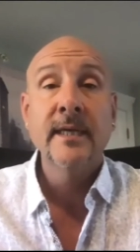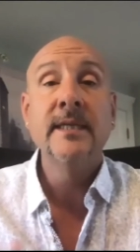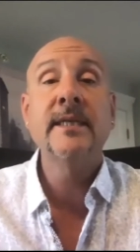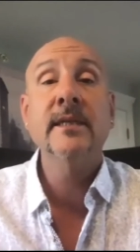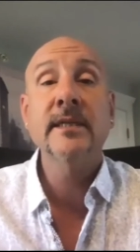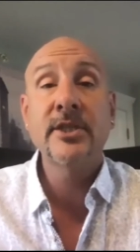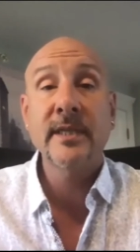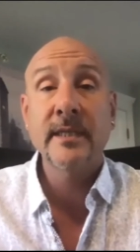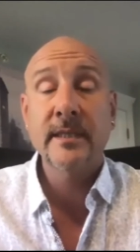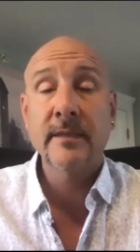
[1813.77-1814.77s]

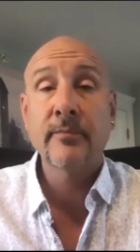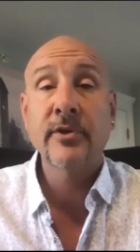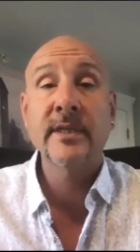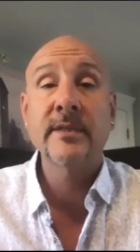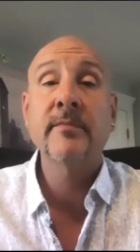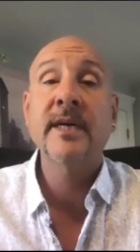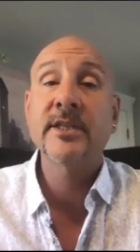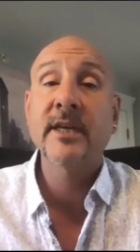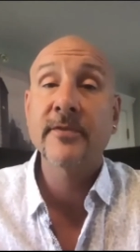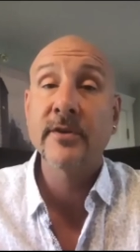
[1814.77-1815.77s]
diligent to put as much
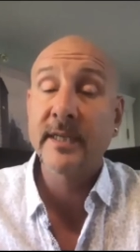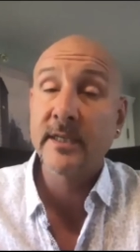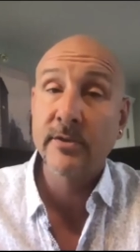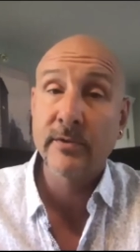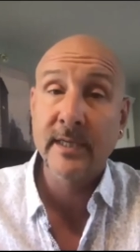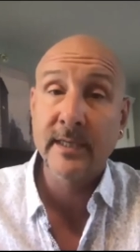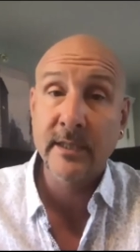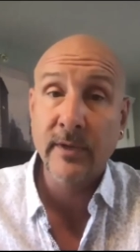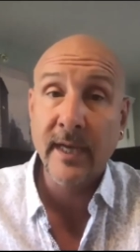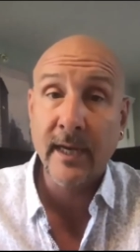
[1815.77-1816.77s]
effort into it as
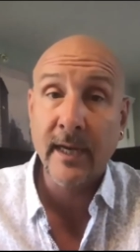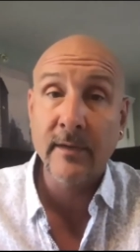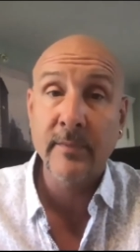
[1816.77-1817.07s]
you can